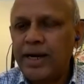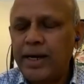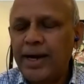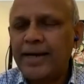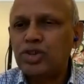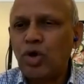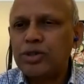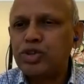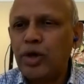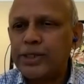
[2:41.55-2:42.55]
India is
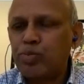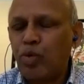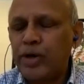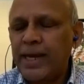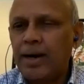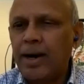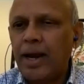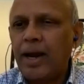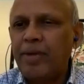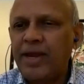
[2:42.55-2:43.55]
also exporting
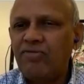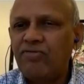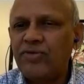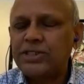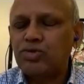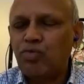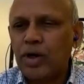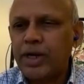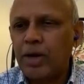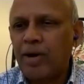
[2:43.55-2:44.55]
carabeef, which is
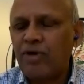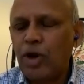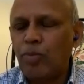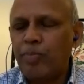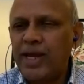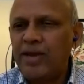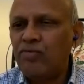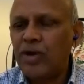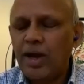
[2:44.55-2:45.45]
water buffalo beef,